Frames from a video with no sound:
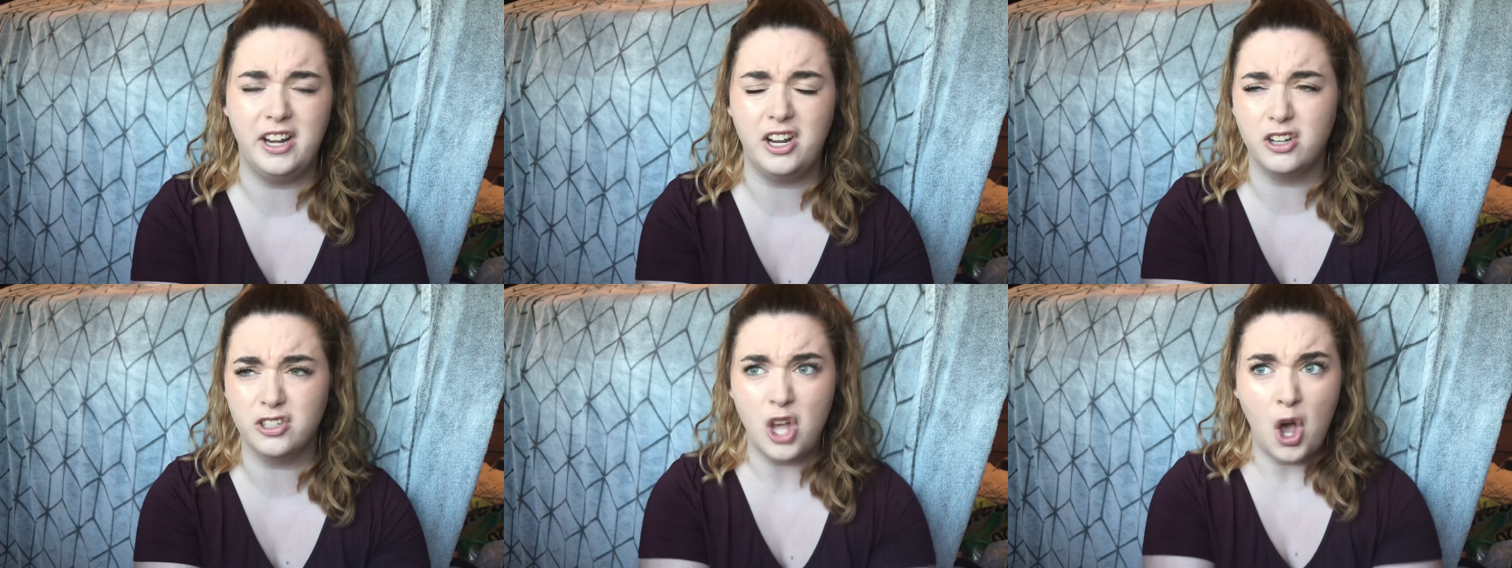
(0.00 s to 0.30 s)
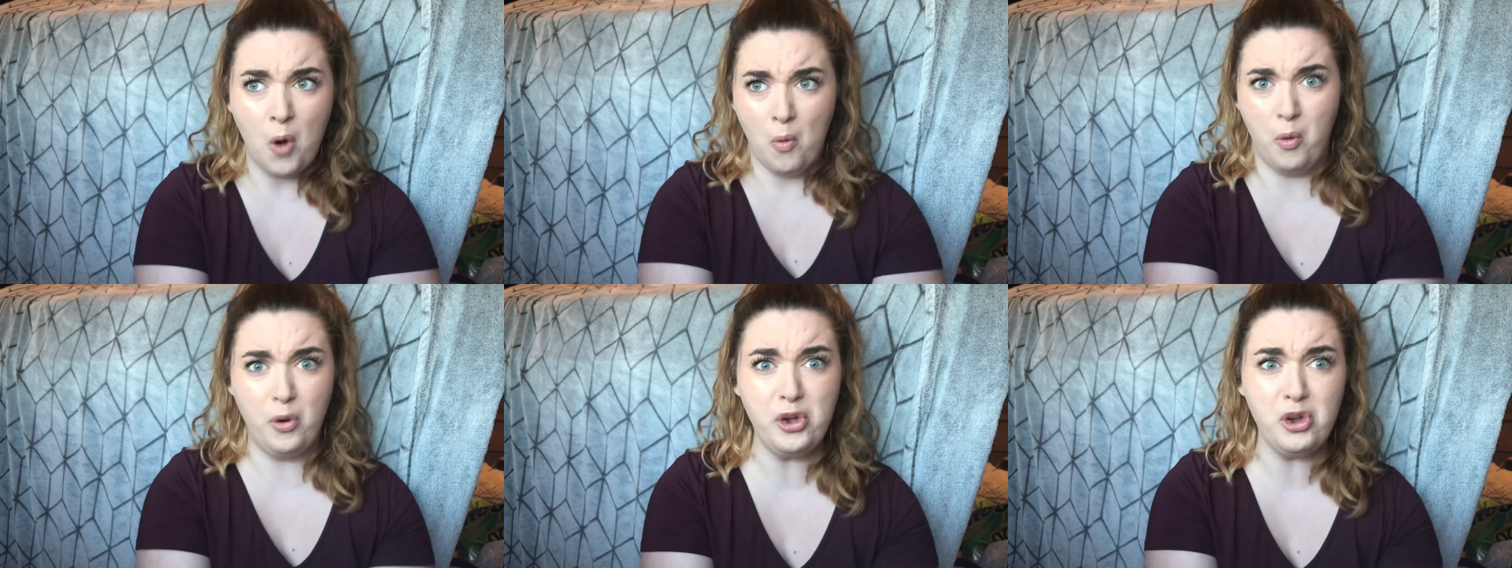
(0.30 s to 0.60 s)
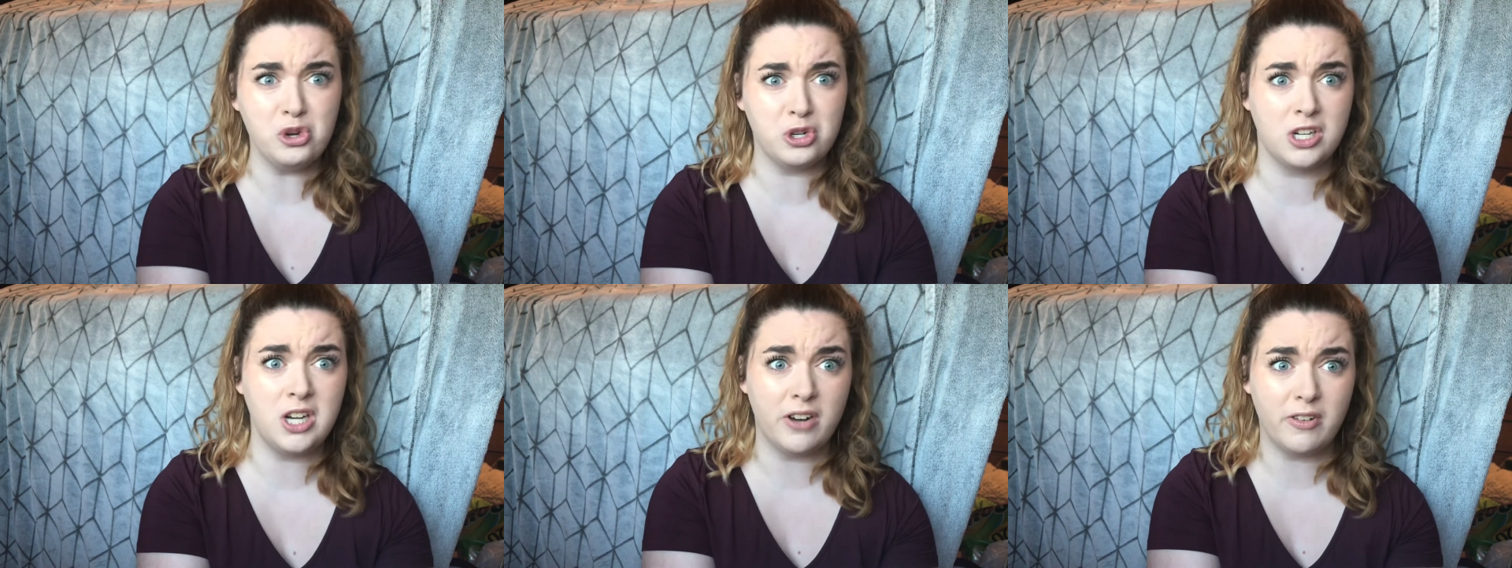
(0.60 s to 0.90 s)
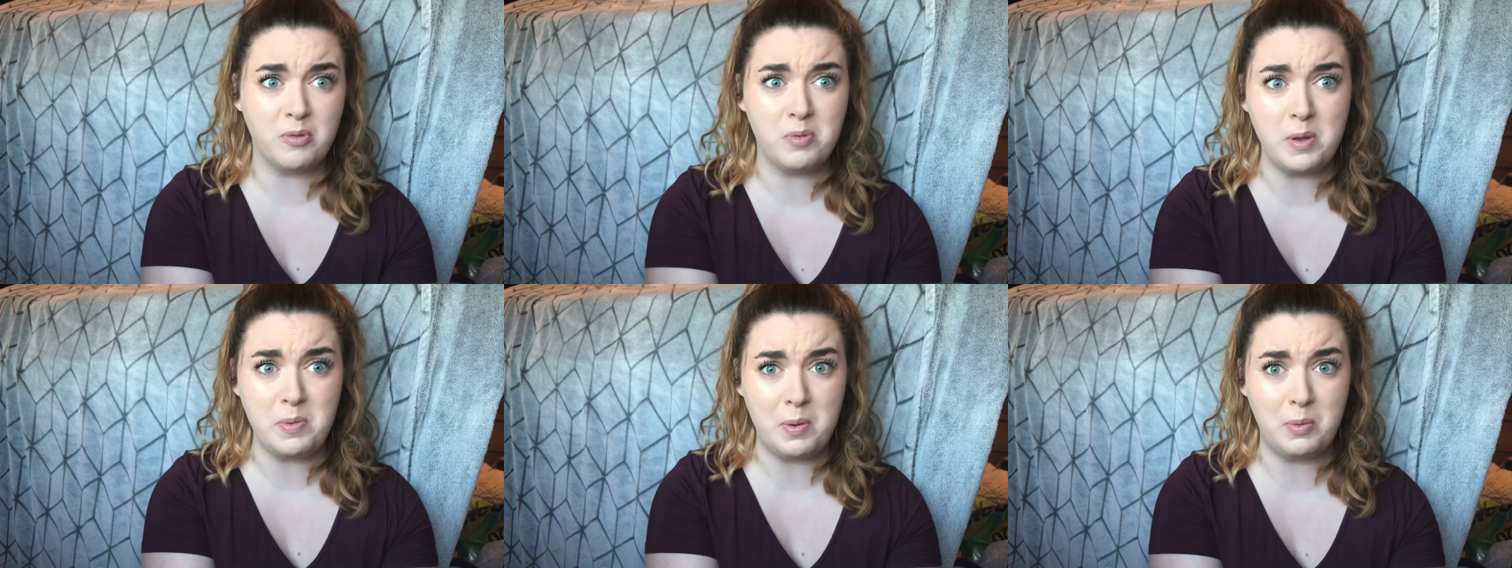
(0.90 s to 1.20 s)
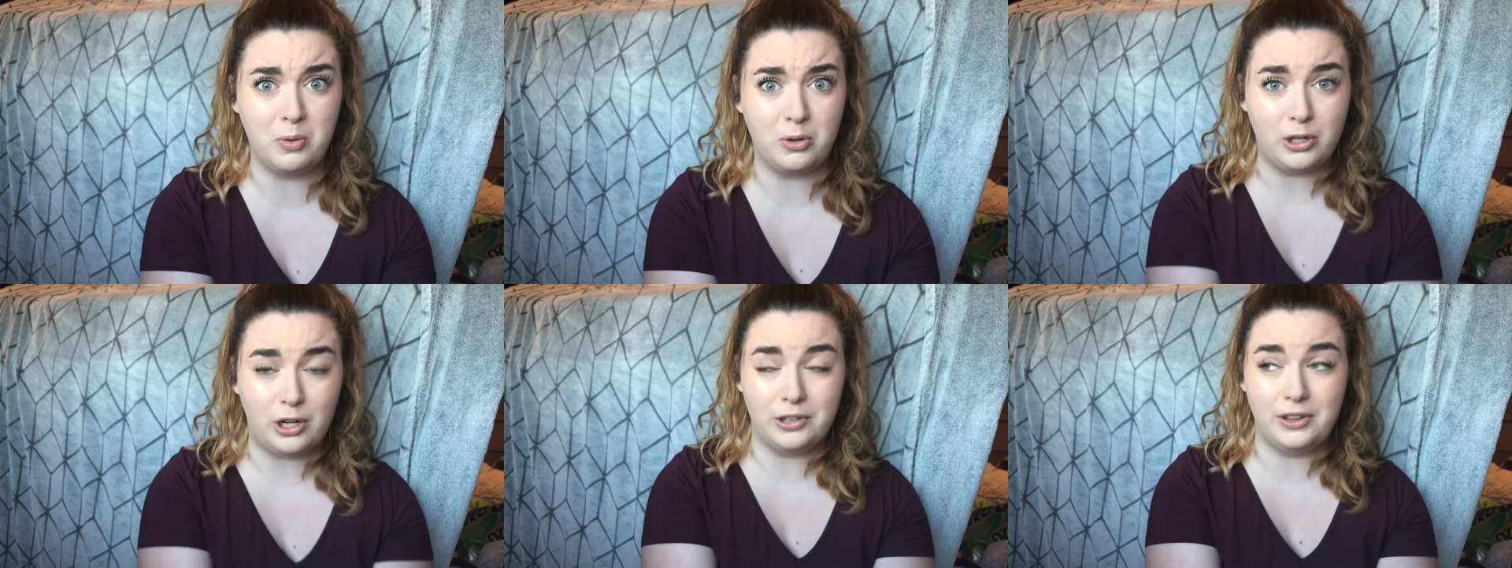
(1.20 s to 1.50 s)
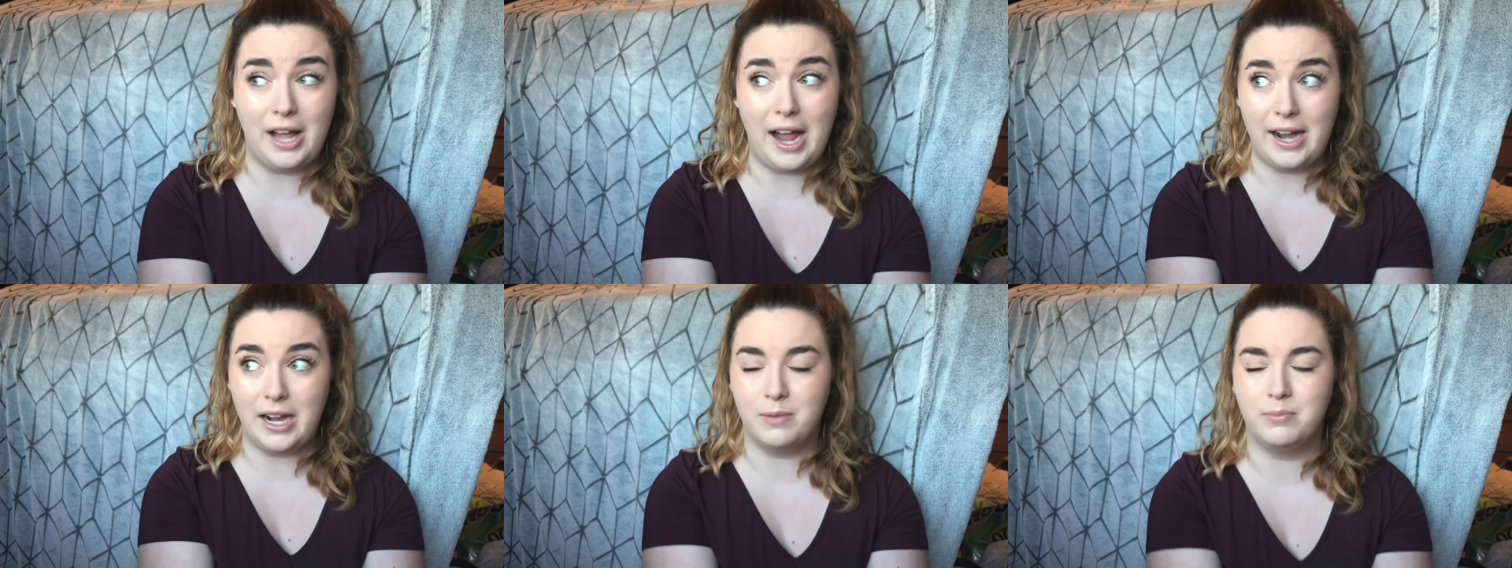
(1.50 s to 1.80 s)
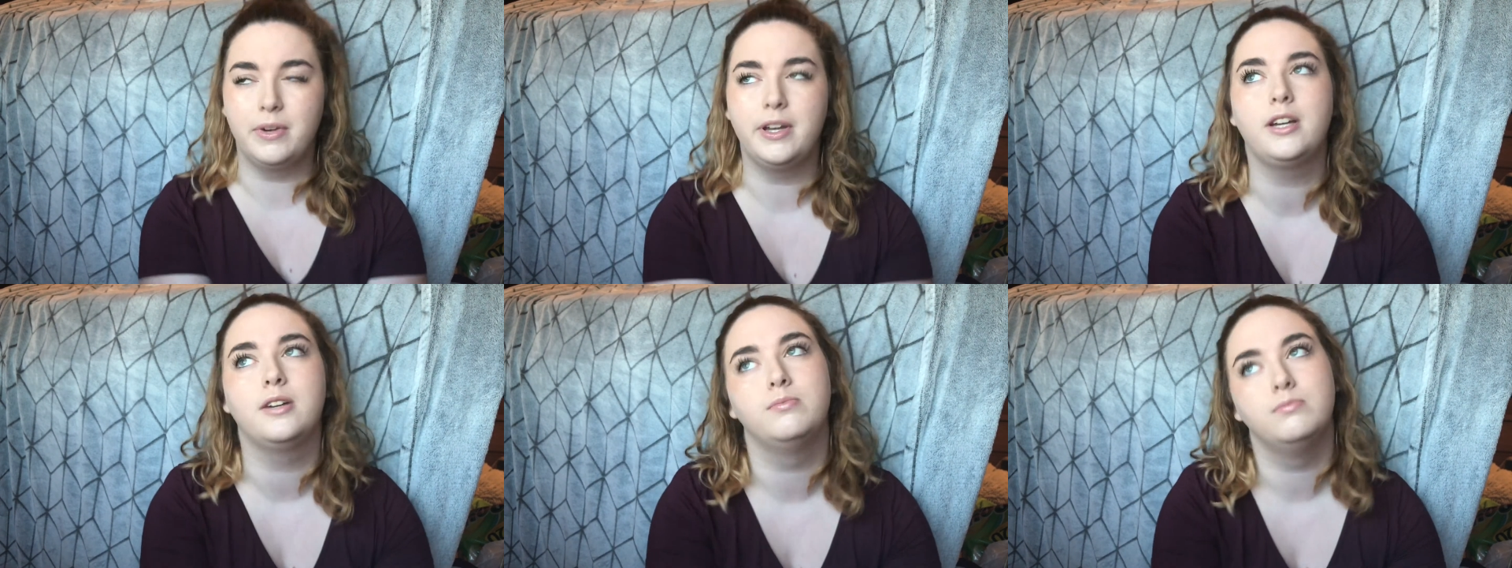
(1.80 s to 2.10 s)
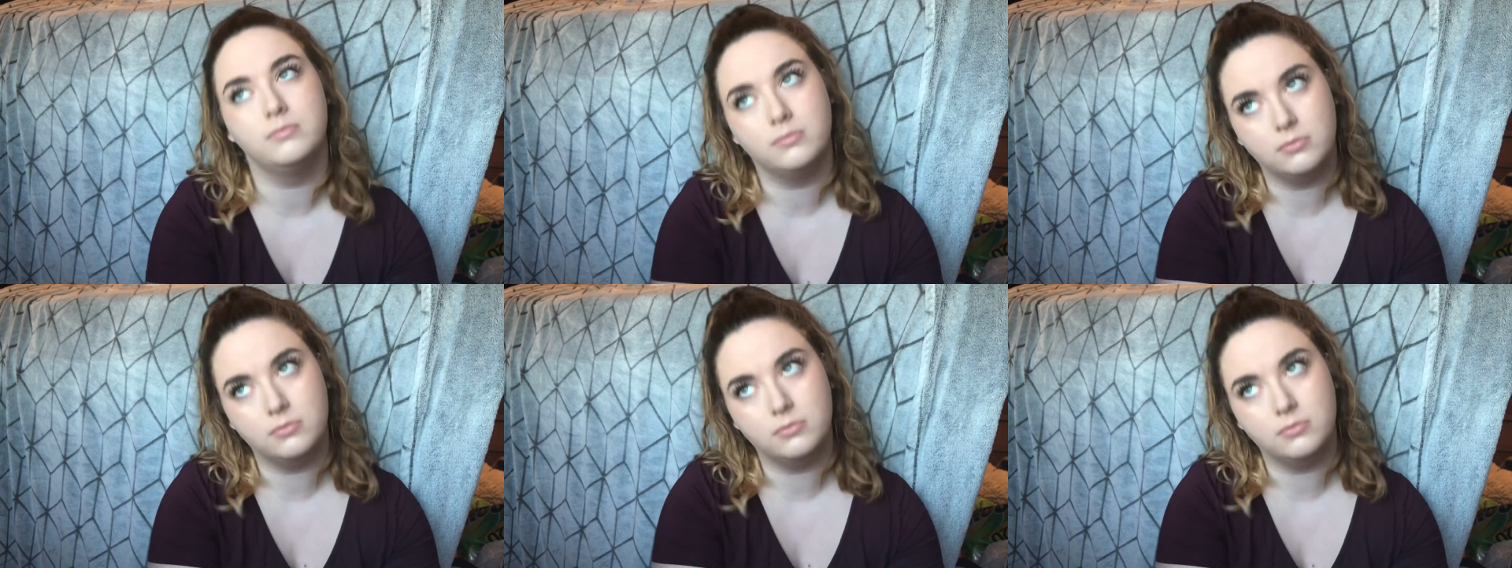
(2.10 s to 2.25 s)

He goes, well, you should never meet people online. I'm like,